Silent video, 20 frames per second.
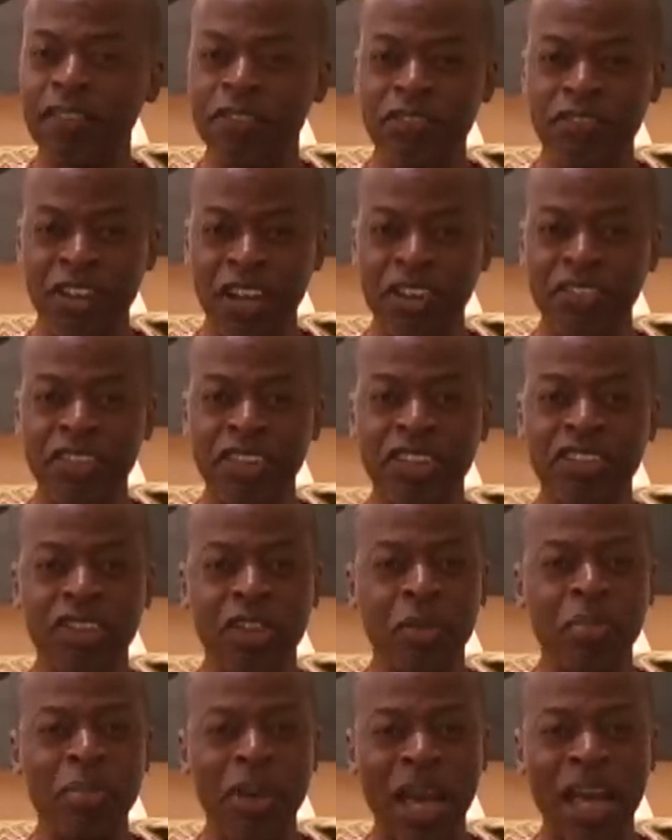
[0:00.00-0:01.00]
various
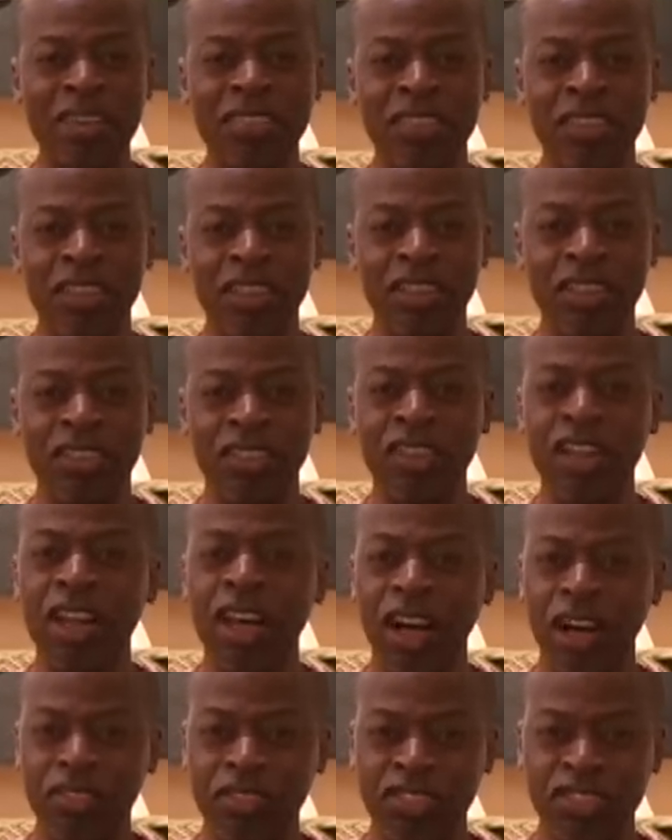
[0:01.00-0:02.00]
capacities of